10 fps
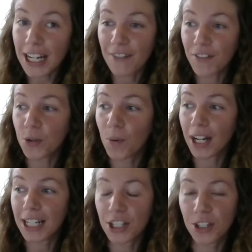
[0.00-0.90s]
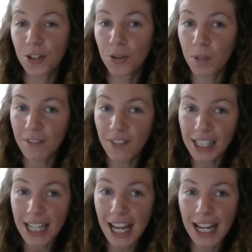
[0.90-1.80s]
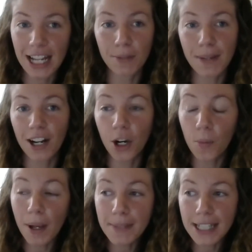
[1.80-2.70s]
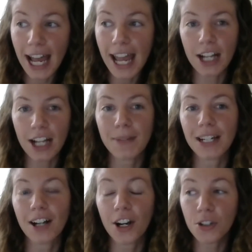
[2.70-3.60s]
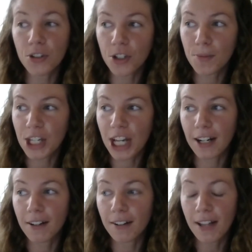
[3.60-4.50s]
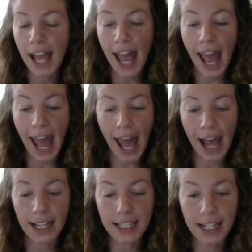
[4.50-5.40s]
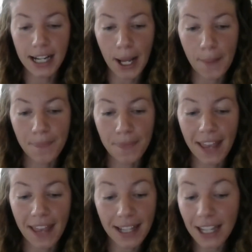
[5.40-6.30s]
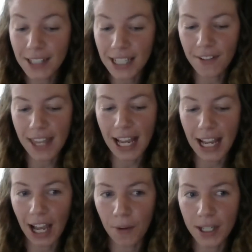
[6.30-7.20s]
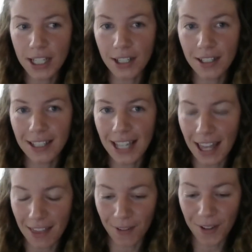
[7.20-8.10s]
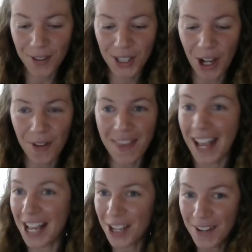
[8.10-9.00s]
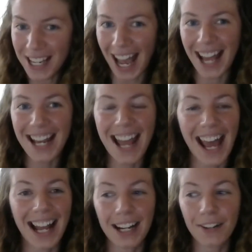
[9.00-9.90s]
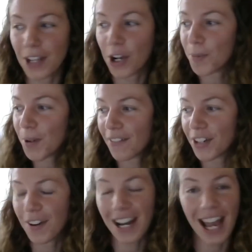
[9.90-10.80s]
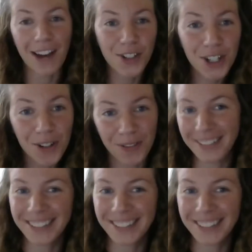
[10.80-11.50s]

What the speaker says: If you wanted to revisit it, it'll be on our website, it'll be on our YouTube channel. And I think that was everything I wanted to get through. So thank you again, and we hope you have a great afternoon.